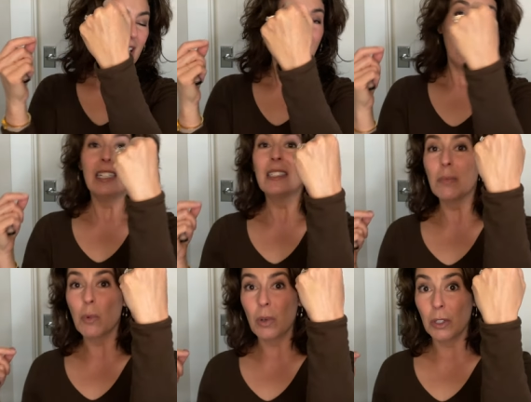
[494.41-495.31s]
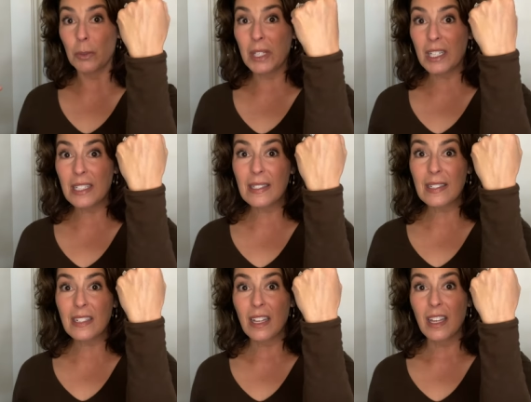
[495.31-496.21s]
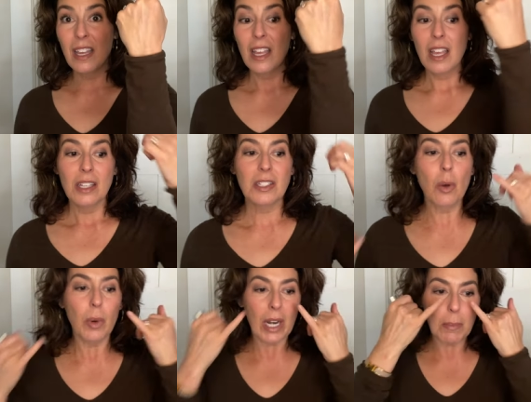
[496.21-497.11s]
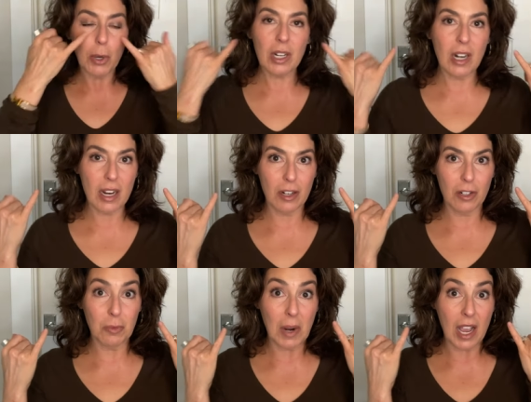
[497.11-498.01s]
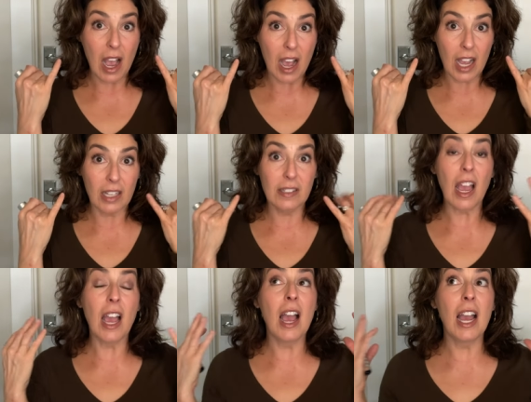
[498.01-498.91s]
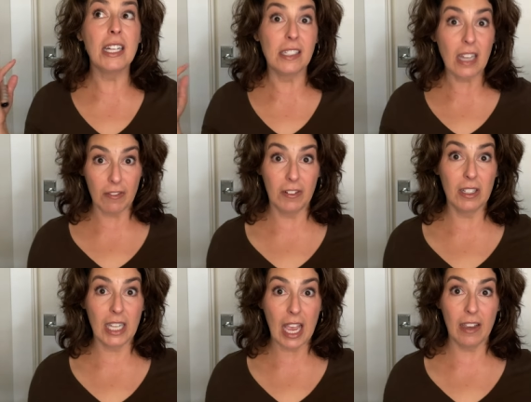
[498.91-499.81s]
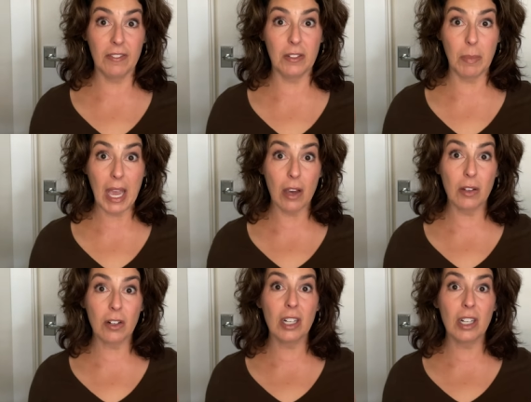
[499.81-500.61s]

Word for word: and it's more luminous. So when I put it on under my eyes, I definitely have to powder.